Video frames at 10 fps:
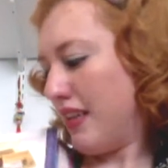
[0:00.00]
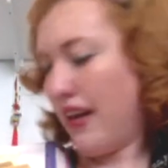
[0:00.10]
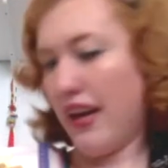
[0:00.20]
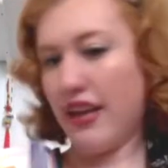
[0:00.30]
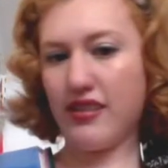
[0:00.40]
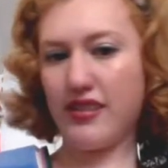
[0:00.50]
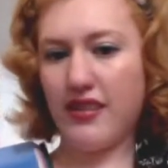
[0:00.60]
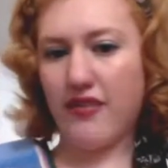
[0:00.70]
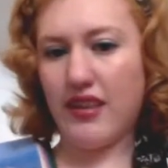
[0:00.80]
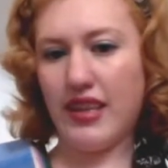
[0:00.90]
and just
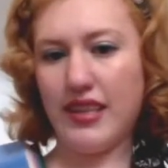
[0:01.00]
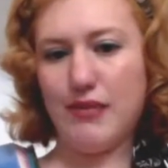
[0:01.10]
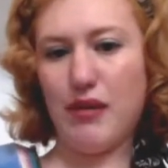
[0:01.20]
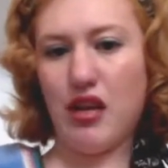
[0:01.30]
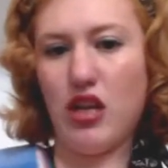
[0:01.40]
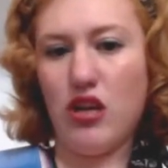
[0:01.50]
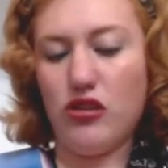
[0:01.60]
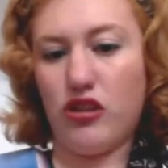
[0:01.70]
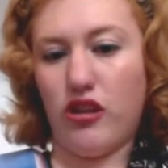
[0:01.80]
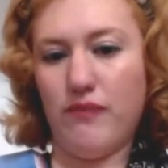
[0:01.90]
different things about
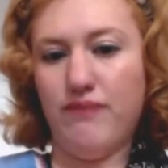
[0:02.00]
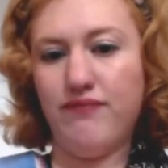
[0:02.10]
culture